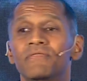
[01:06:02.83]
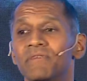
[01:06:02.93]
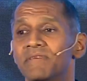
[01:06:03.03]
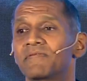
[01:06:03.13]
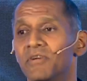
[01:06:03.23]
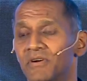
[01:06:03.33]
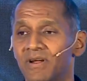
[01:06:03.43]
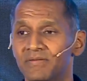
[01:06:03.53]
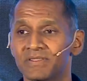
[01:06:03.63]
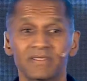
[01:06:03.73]
more than 3
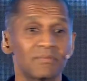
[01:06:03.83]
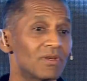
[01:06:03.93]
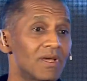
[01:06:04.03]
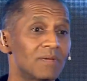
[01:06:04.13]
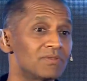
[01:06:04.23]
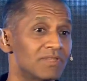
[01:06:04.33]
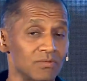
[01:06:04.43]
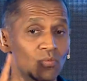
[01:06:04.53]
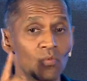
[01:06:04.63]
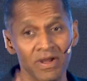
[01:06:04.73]
photographs.
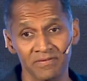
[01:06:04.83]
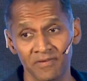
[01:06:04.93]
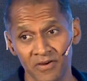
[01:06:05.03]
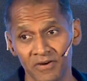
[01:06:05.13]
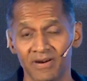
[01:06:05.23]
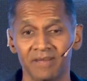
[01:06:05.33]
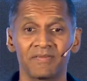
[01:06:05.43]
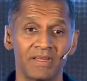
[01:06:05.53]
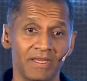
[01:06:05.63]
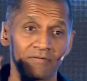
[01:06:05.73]
Sometimes it's 1
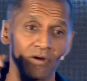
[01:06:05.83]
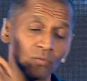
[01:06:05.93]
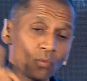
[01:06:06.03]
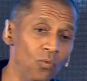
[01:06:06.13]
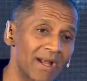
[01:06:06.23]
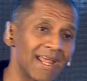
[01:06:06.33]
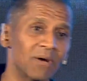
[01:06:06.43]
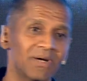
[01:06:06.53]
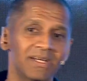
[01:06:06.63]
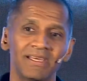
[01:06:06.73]
photograph. You've got 1
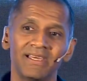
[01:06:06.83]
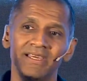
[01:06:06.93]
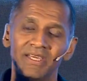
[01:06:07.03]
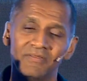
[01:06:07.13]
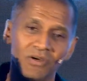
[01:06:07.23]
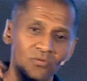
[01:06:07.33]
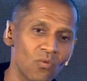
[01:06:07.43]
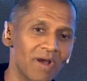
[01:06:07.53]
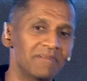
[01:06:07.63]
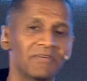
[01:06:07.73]
hour, you've
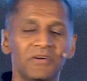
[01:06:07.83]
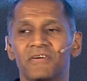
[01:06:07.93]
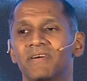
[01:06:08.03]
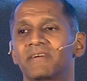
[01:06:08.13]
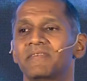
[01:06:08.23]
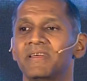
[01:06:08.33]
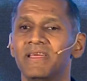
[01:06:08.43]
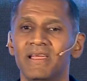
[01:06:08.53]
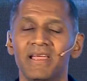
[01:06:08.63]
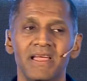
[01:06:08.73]
got 1 photograph.
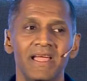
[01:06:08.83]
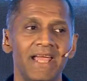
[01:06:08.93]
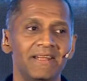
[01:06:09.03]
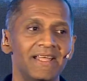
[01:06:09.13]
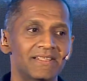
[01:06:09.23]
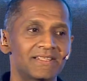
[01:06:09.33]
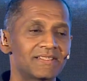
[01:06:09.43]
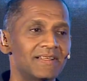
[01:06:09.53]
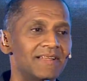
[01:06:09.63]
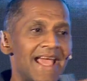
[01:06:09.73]
And that
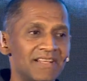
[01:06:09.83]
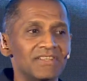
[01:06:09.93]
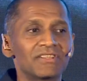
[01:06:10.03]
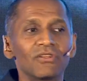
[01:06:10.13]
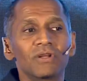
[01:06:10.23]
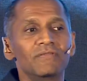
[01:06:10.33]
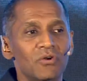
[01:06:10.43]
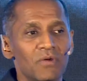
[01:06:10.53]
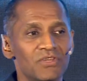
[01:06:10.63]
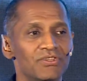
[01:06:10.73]
answers a lot
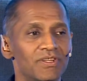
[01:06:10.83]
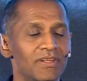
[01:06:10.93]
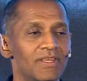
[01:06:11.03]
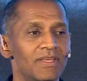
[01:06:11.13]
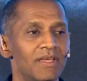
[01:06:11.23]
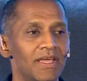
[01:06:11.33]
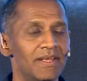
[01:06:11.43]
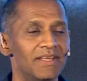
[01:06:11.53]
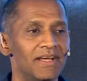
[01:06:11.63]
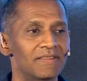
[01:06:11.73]
of your question.
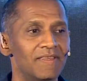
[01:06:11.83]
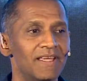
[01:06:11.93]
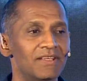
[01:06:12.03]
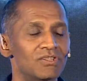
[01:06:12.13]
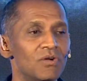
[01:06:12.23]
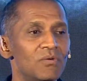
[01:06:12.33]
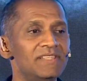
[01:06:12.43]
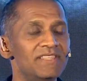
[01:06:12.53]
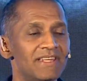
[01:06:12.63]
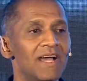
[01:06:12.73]
And I think it's
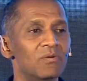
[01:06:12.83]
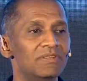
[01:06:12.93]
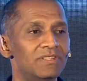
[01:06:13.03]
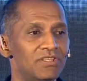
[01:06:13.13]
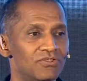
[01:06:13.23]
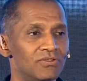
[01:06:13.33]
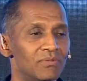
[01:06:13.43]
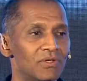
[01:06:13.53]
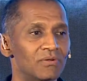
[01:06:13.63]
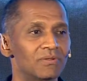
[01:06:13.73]
so easy now with
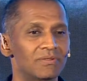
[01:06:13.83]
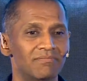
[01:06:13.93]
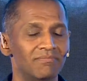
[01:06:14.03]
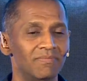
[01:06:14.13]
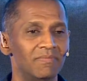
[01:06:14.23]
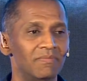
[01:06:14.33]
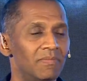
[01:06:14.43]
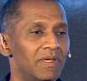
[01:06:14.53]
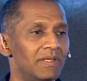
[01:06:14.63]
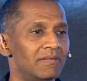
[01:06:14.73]
digital because
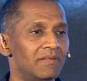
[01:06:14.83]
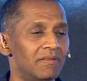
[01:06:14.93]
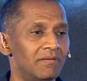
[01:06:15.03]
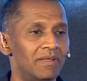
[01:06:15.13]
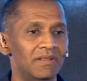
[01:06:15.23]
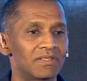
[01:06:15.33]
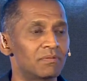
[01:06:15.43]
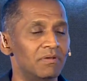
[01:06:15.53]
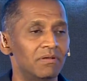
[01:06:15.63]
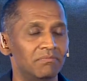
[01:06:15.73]
you know,
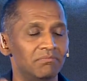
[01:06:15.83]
